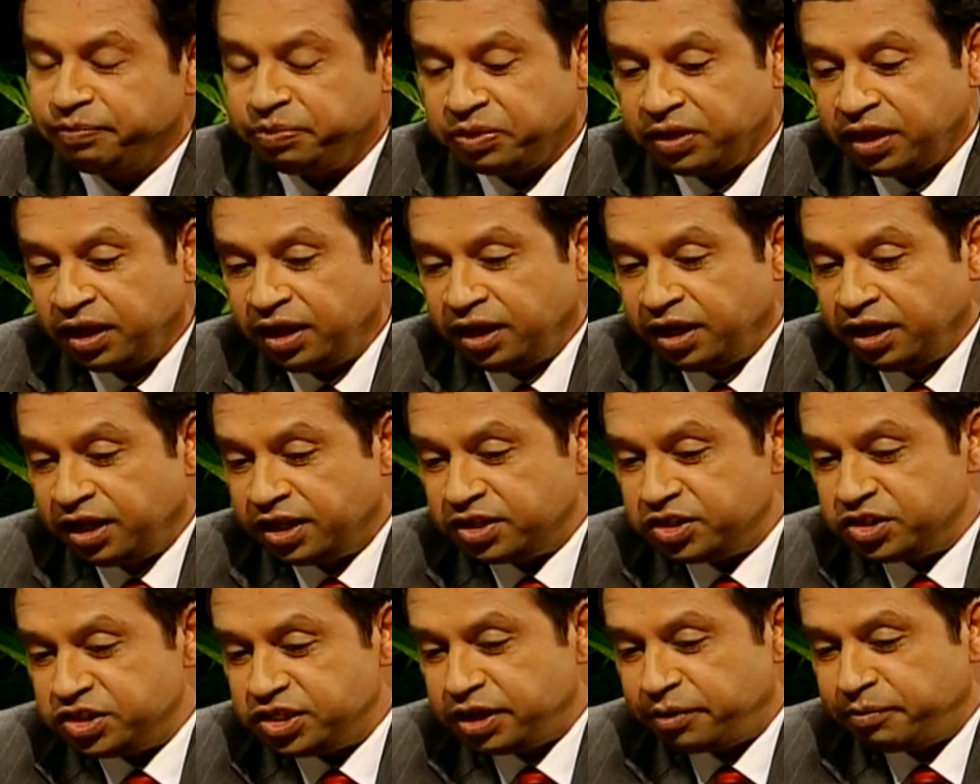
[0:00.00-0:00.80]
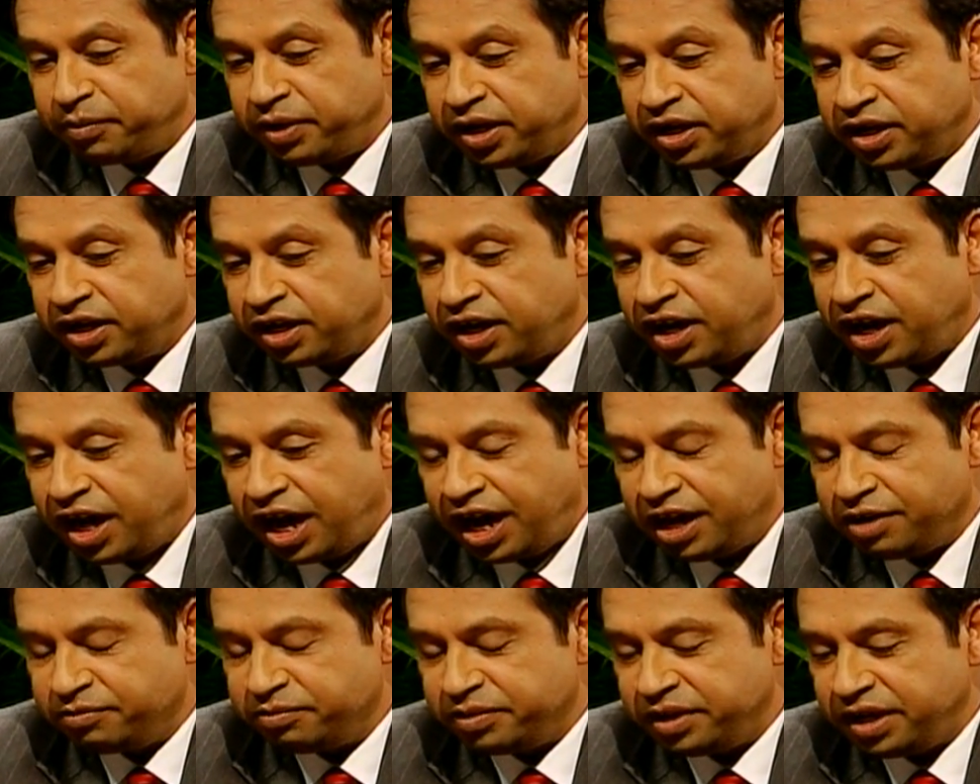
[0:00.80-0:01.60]
Mm-hmm.
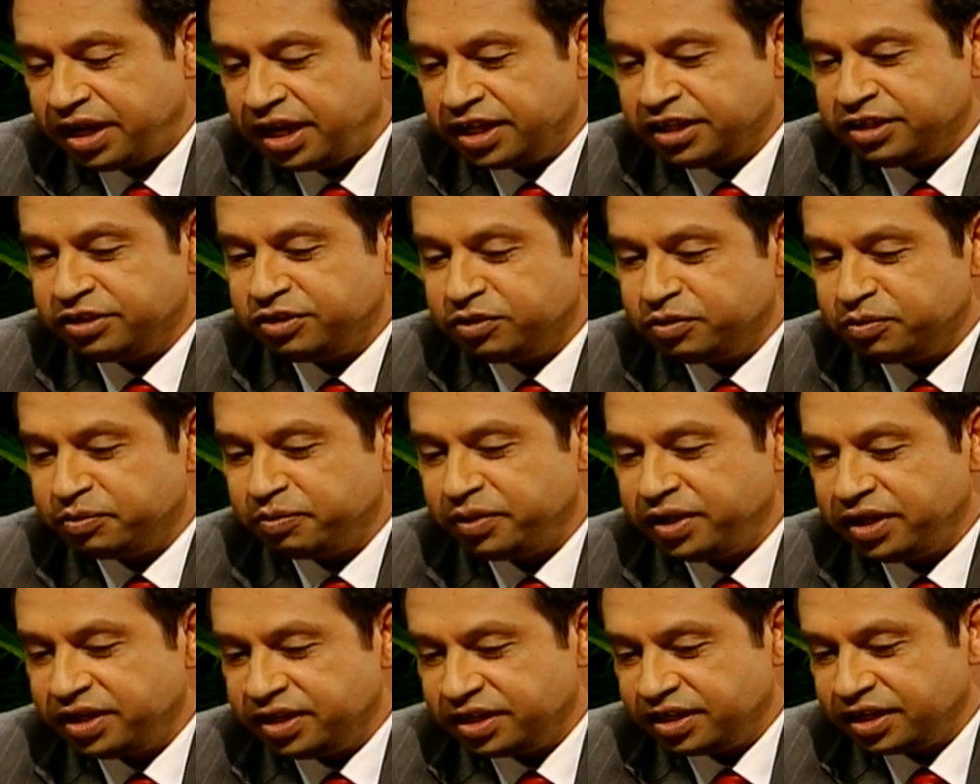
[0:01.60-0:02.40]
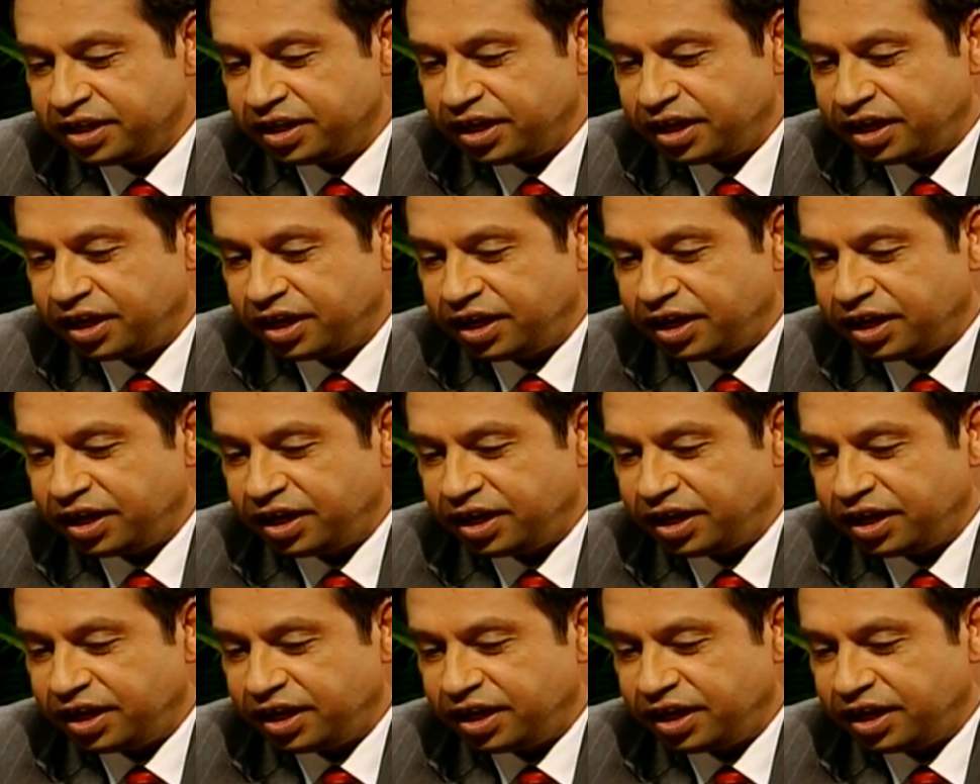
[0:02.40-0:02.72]
Jamaica, I'm yet to meet